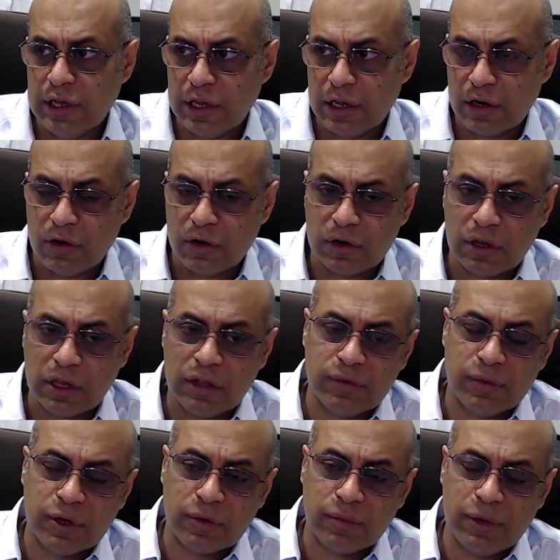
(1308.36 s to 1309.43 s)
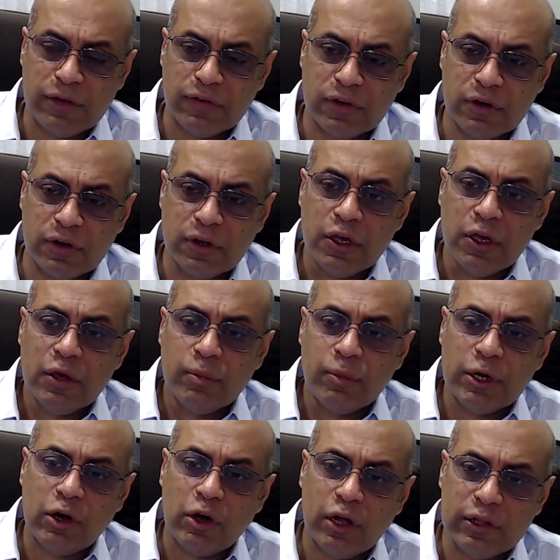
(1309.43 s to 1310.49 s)
like Dr. Ginzburg mentioned,
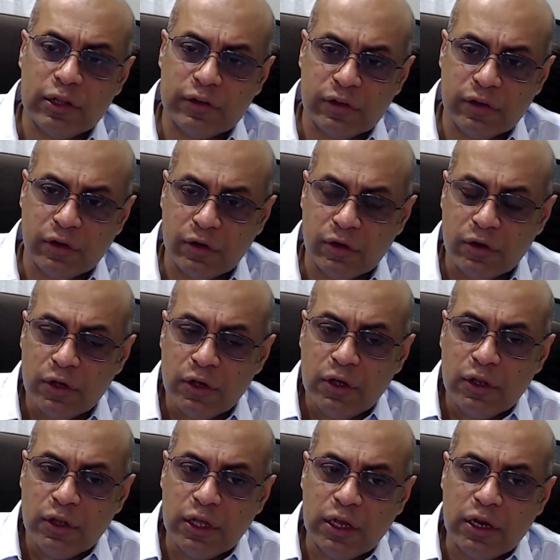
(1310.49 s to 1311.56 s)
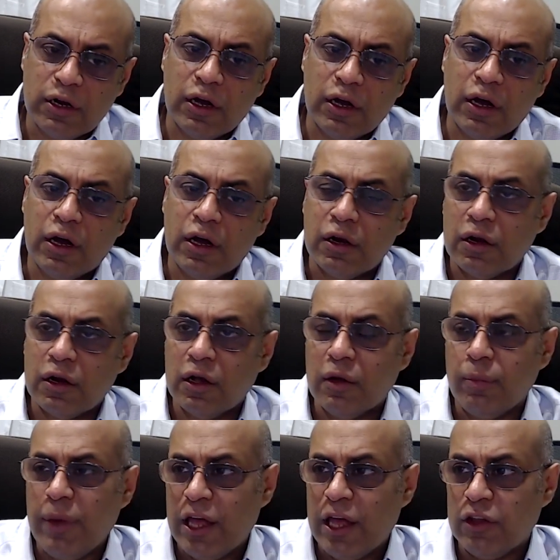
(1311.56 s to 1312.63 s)
but also there are
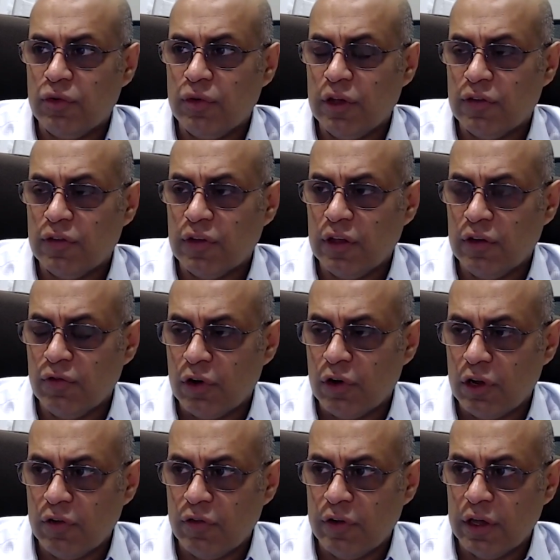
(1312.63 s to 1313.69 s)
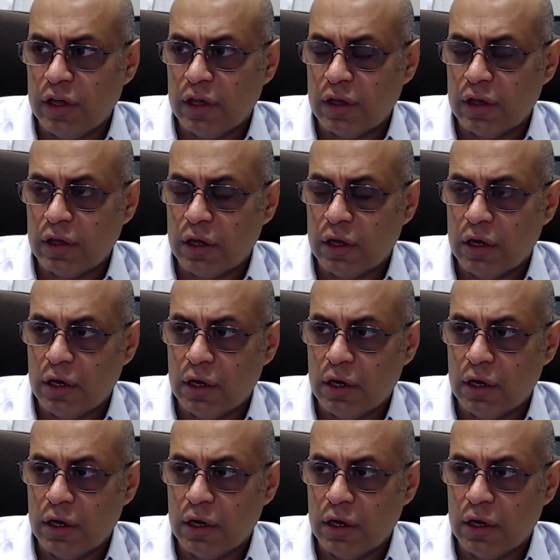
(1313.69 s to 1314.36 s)
pathways involving